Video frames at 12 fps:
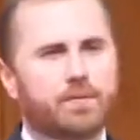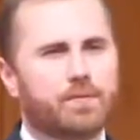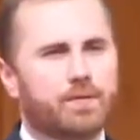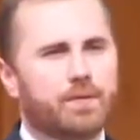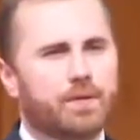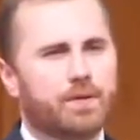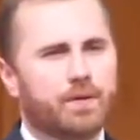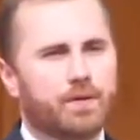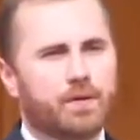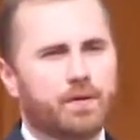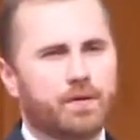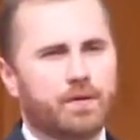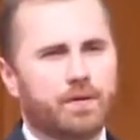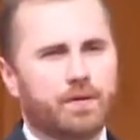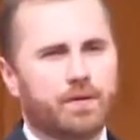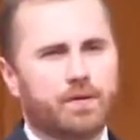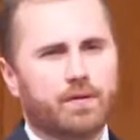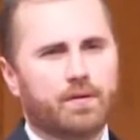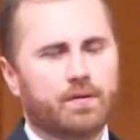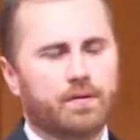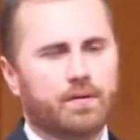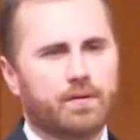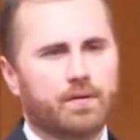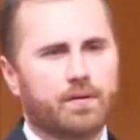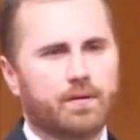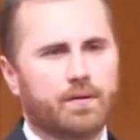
(silence)